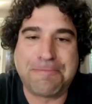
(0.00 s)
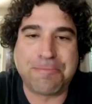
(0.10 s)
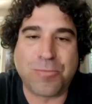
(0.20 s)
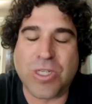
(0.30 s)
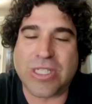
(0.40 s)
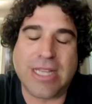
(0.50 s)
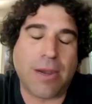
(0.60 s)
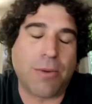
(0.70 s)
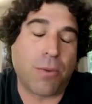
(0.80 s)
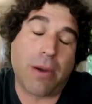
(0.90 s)
just
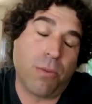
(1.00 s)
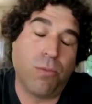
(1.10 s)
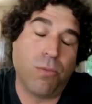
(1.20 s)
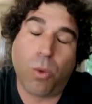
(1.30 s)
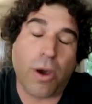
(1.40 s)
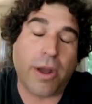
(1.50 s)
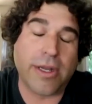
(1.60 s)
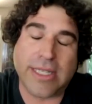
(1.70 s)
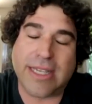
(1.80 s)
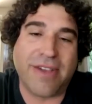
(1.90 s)
I wanted
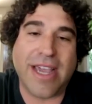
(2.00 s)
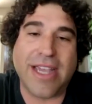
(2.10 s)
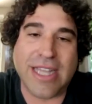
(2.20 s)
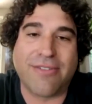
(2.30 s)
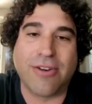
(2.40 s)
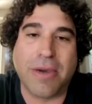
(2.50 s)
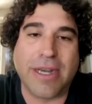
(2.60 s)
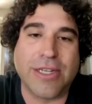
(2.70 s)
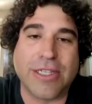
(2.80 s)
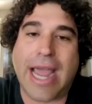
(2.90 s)
to convey to
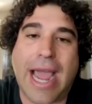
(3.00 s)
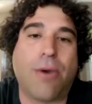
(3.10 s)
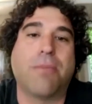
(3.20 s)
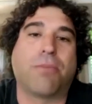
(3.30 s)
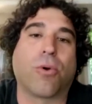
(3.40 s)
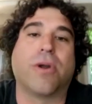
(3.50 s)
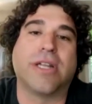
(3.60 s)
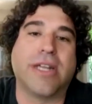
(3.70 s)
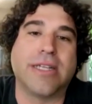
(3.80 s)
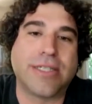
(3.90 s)
everybody just how important
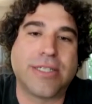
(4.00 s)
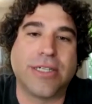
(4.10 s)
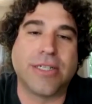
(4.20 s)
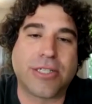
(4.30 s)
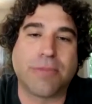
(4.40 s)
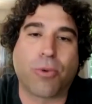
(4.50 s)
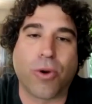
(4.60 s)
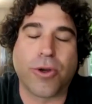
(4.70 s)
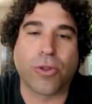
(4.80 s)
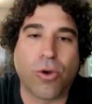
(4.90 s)
it is to support
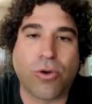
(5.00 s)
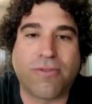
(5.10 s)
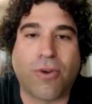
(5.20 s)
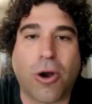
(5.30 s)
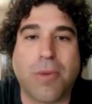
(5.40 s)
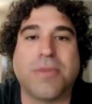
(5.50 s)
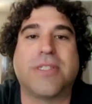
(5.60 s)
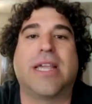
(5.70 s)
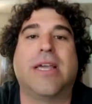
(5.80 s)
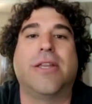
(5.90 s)
your local farms
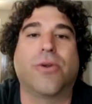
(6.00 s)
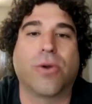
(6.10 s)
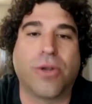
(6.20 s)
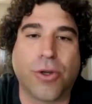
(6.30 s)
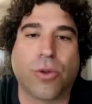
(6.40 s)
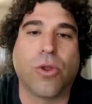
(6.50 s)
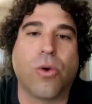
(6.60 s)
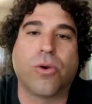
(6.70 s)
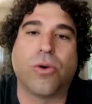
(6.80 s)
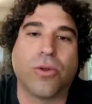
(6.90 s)
and your
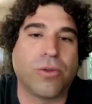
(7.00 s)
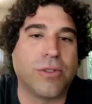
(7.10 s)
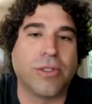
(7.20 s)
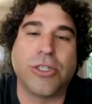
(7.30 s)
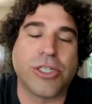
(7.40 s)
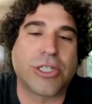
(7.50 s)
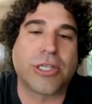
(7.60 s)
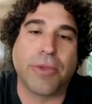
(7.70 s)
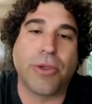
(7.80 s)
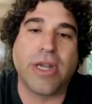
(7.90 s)
local just
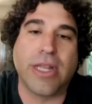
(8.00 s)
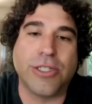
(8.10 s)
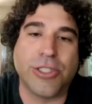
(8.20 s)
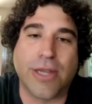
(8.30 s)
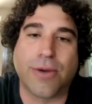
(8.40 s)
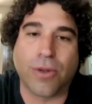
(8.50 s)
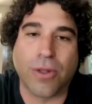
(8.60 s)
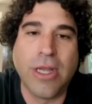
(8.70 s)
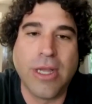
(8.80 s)
community in general,